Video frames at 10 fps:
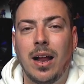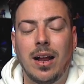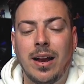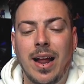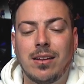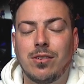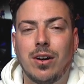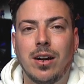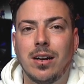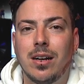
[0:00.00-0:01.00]
an
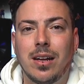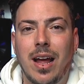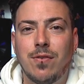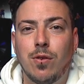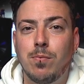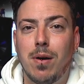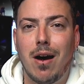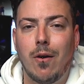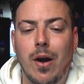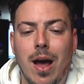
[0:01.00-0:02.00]
extra headphone
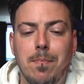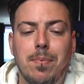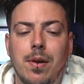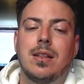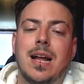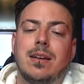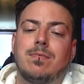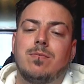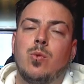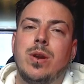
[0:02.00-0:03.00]
power amp that
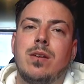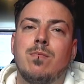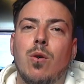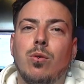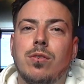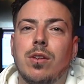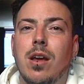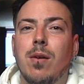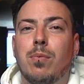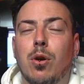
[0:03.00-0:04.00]
with most
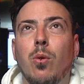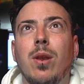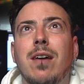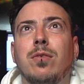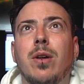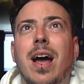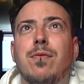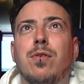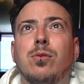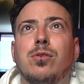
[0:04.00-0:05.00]
pro-level
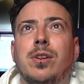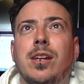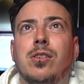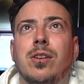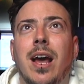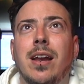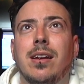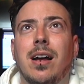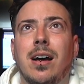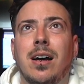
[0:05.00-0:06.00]
headphones you need to get
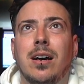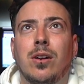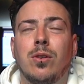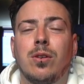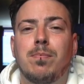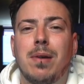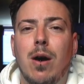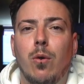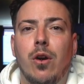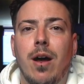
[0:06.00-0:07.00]
a good
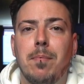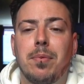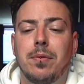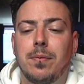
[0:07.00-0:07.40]
power amp.